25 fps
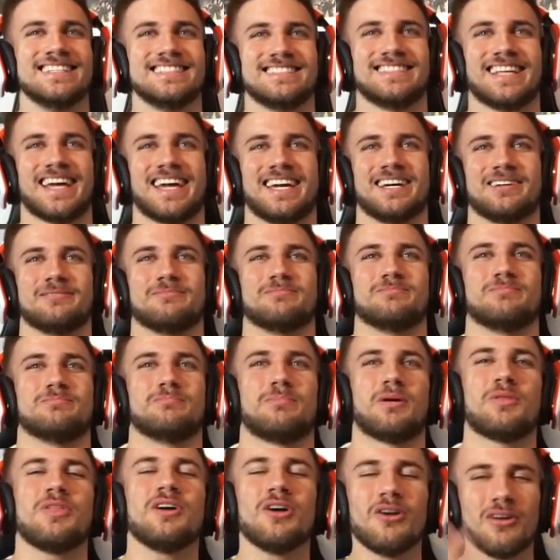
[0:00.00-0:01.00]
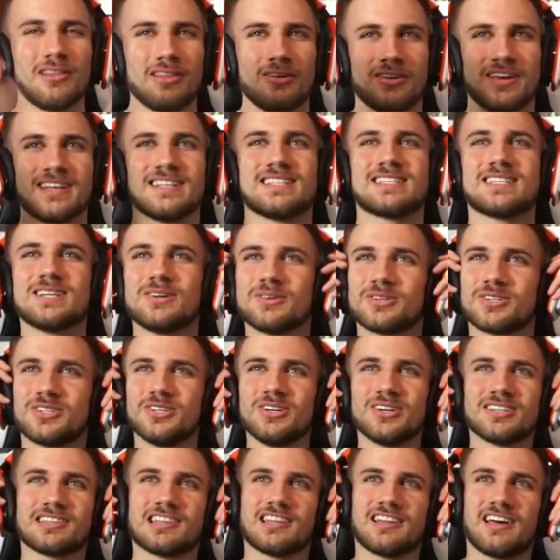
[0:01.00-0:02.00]
Damn. But they're all looking so
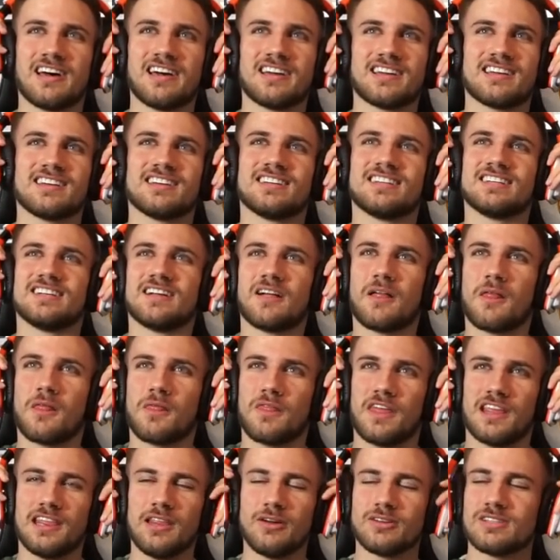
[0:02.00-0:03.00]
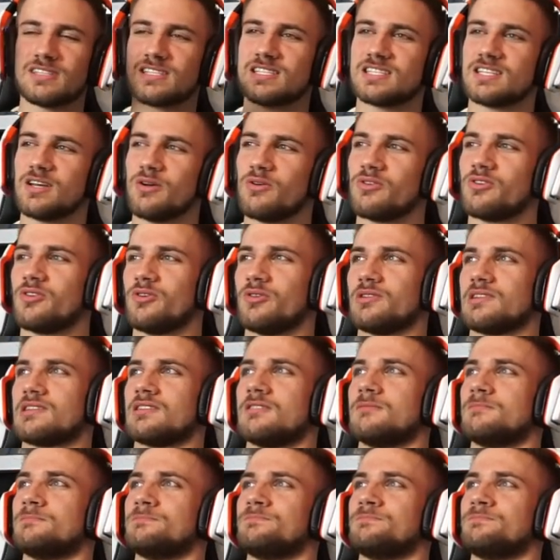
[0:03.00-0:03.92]
good. Like, they looked so good.